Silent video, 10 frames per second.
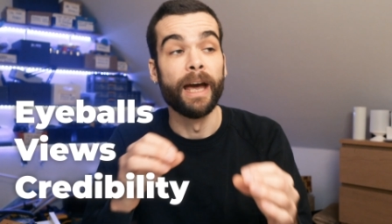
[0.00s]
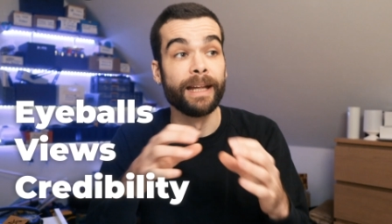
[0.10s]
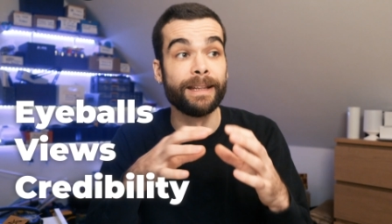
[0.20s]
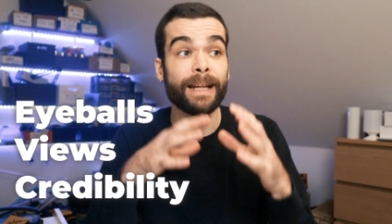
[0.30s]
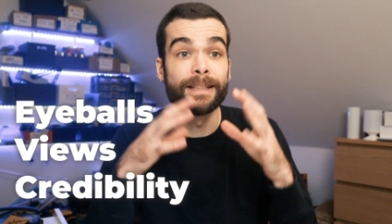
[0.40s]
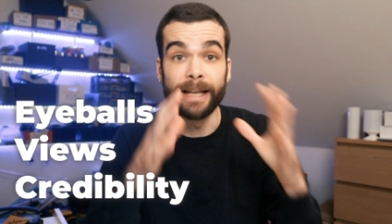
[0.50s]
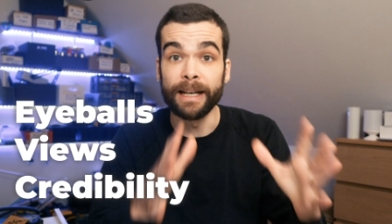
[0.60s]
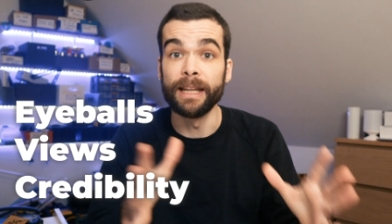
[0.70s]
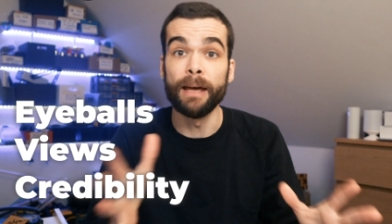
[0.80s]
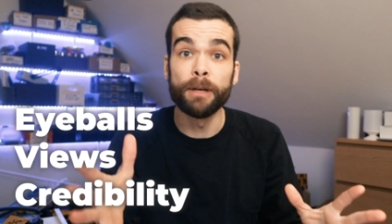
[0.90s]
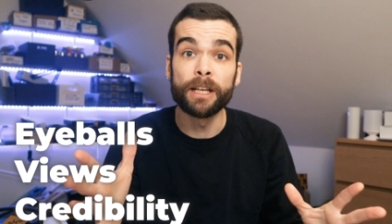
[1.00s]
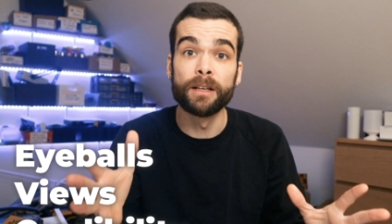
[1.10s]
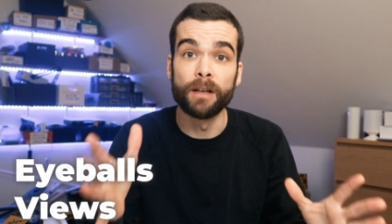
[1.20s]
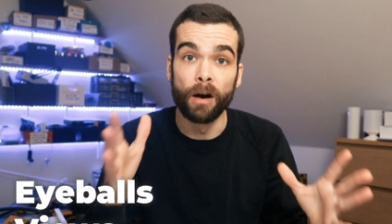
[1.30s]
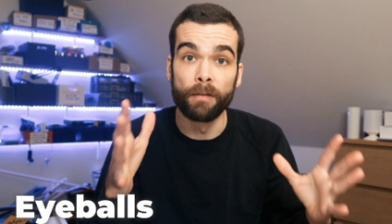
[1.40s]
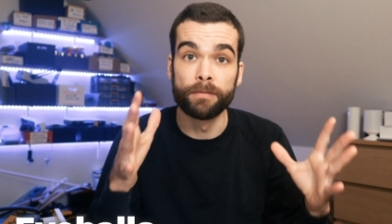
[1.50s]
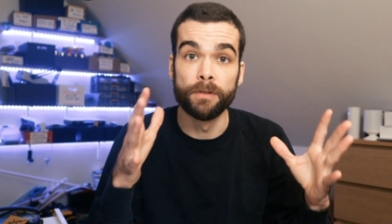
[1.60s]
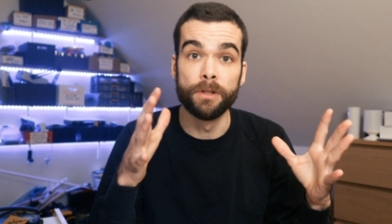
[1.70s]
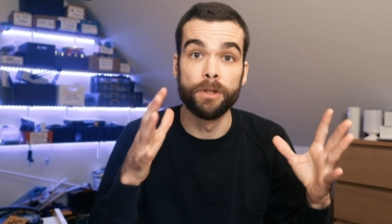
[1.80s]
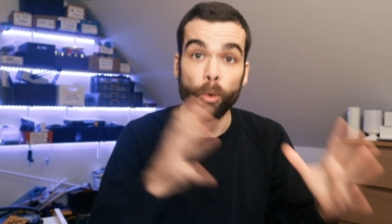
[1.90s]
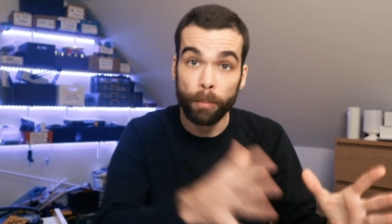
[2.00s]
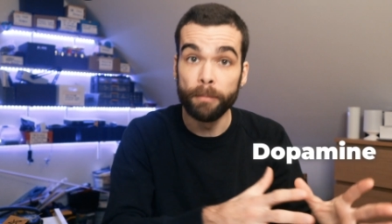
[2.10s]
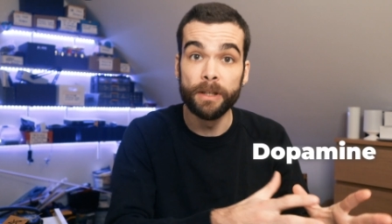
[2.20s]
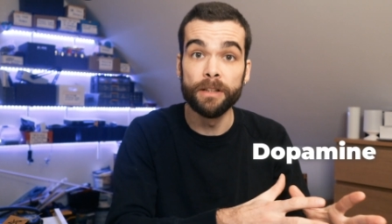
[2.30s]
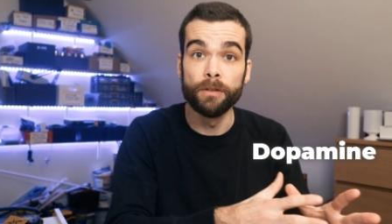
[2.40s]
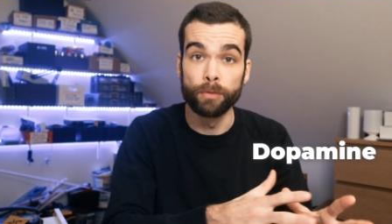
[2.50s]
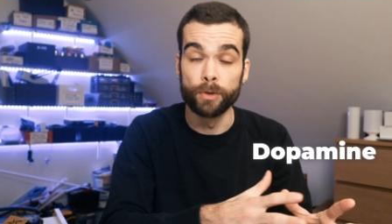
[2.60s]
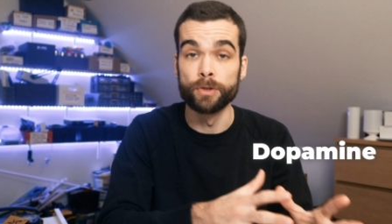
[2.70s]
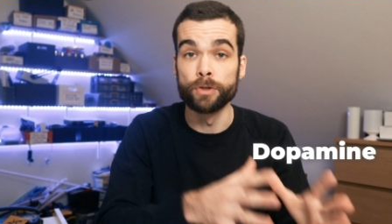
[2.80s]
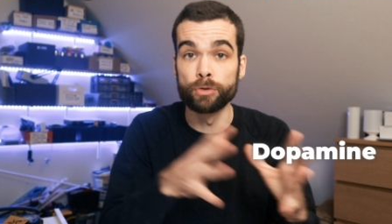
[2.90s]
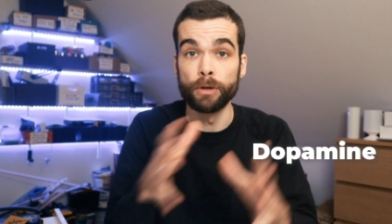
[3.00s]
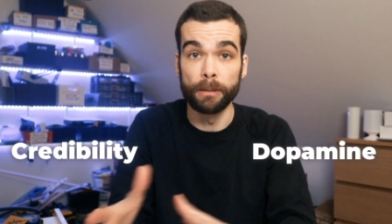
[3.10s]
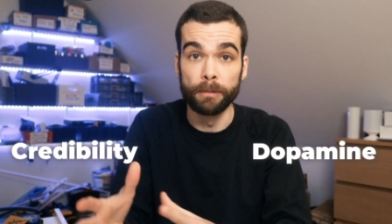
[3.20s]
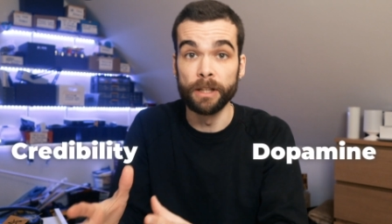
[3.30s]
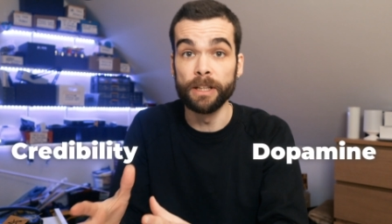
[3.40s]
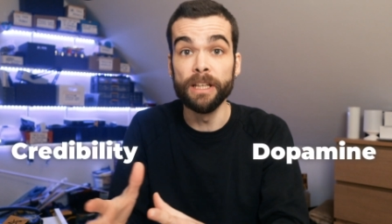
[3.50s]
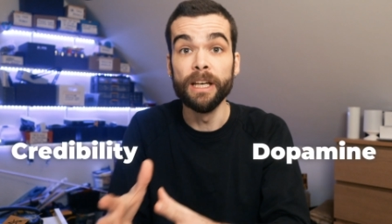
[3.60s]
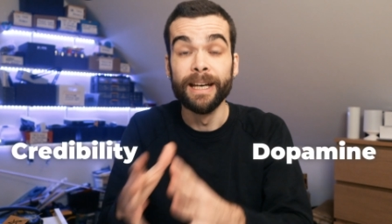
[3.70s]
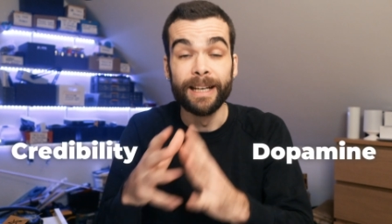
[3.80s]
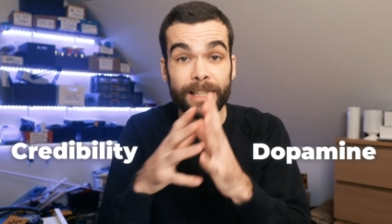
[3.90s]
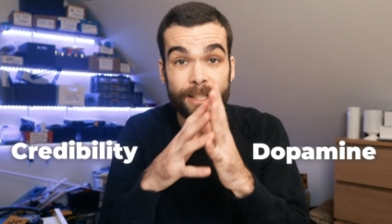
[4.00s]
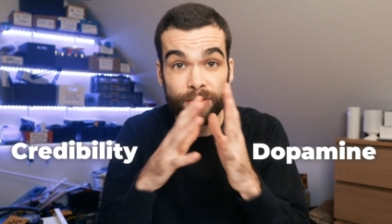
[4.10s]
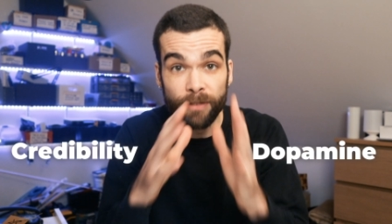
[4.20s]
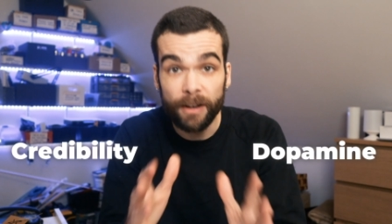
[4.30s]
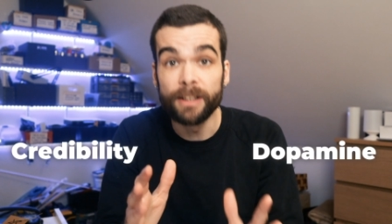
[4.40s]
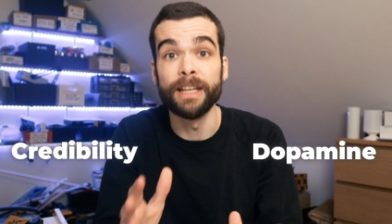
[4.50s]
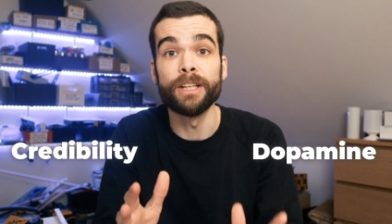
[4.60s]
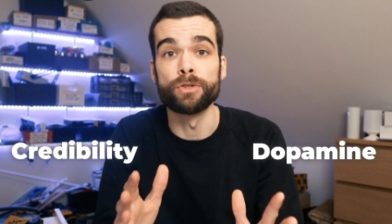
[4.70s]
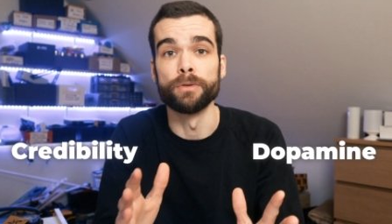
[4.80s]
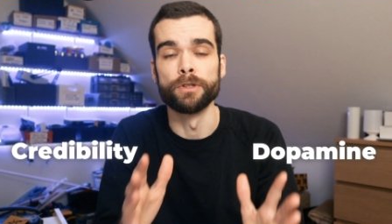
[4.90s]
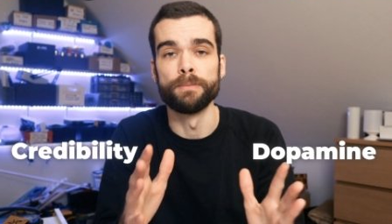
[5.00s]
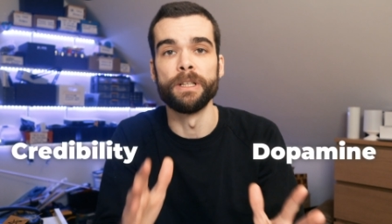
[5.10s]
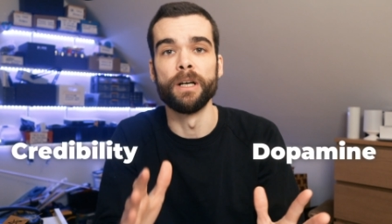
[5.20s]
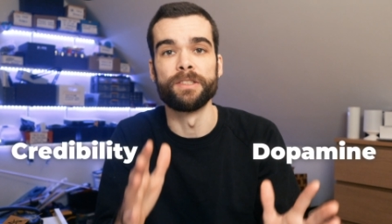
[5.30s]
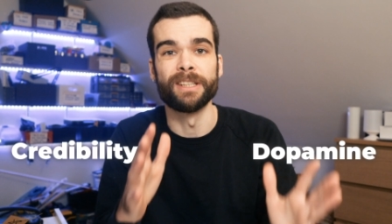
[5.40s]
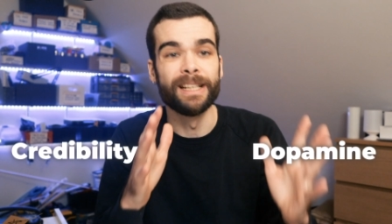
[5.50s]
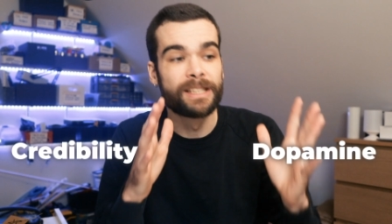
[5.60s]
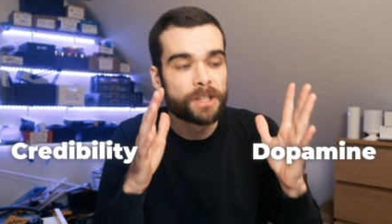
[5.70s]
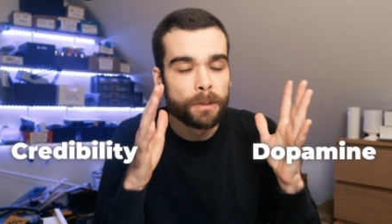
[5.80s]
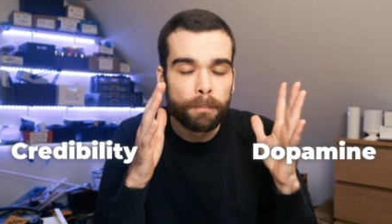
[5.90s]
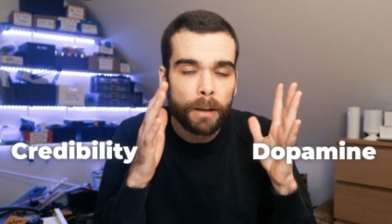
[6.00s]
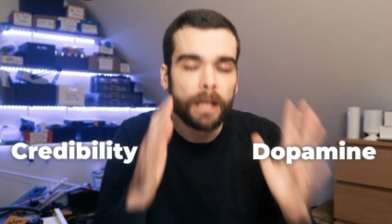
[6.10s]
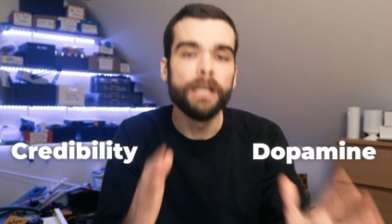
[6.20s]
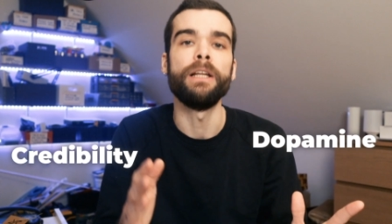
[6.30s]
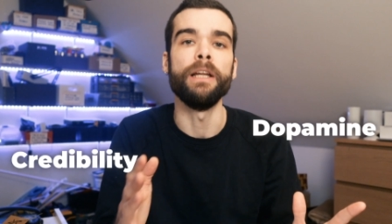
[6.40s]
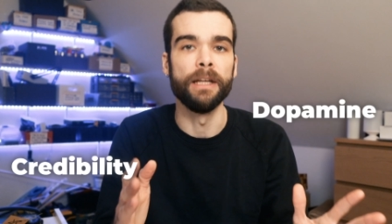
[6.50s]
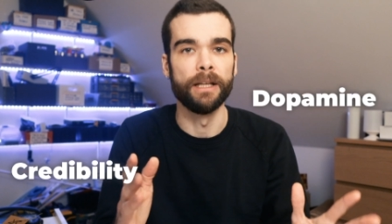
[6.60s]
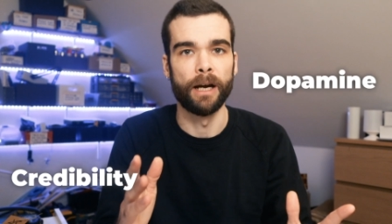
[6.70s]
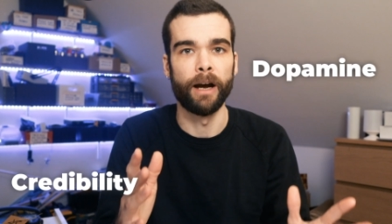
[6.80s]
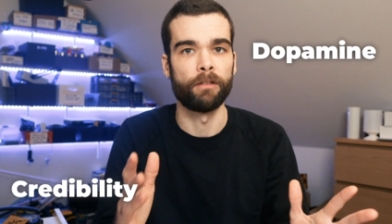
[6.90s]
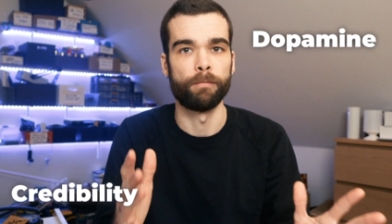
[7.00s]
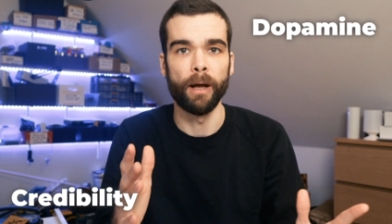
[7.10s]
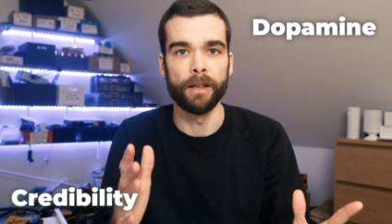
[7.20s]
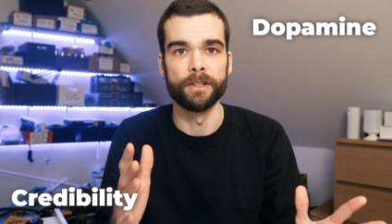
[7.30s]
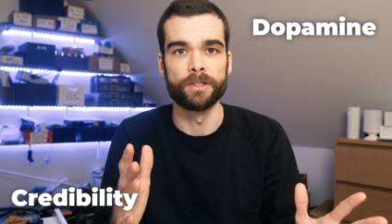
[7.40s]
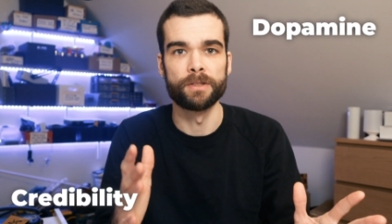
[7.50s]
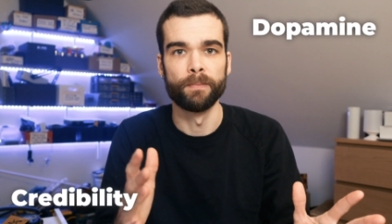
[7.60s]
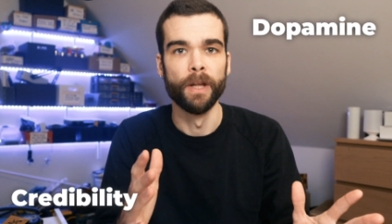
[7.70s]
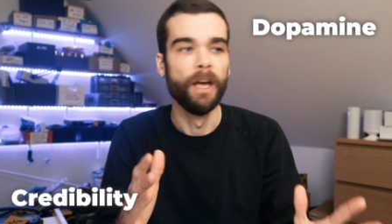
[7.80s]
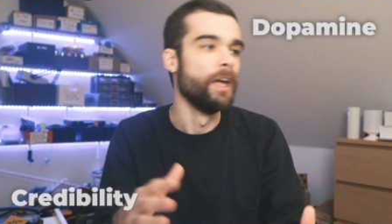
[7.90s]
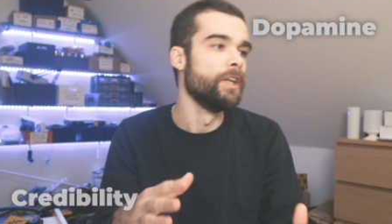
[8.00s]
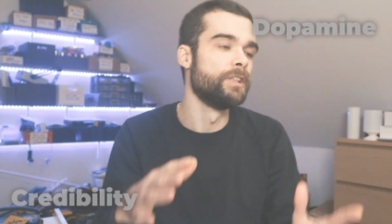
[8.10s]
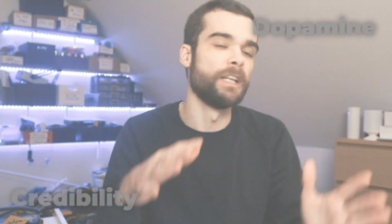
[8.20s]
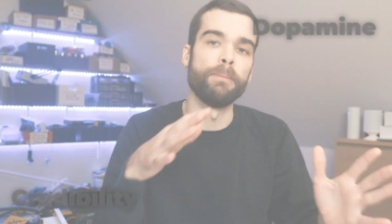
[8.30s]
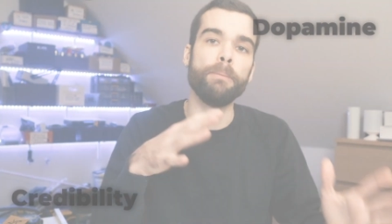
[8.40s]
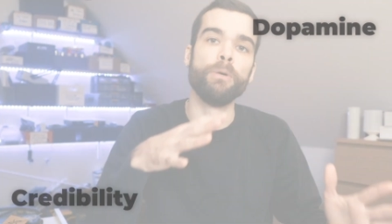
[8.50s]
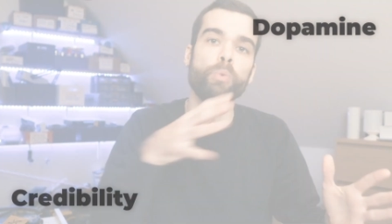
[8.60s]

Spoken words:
And that dynamic of dopamine versus credibility is very dangerous because it's completely out of balance. You get maybe